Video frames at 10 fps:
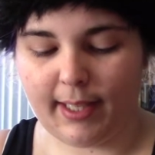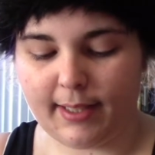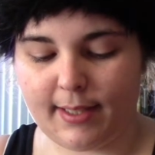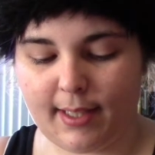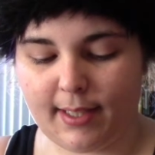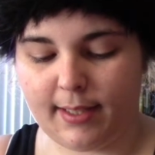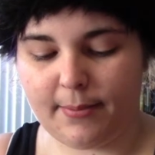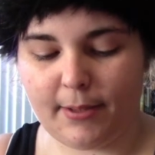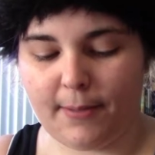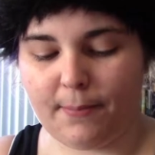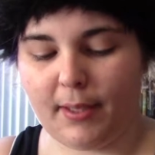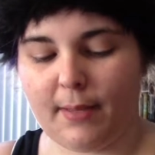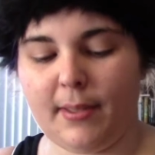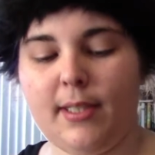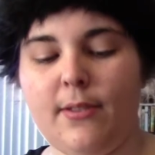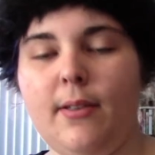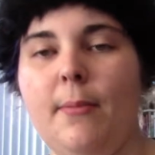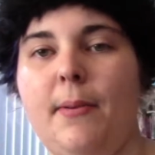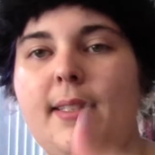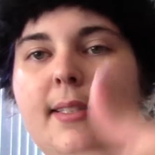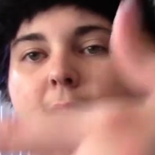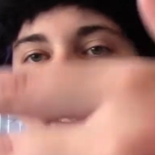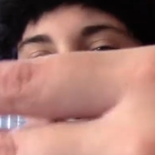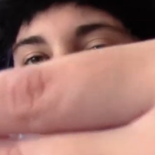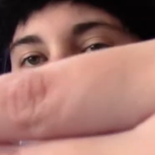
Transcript: It's got some good pigment to it, but it's kind of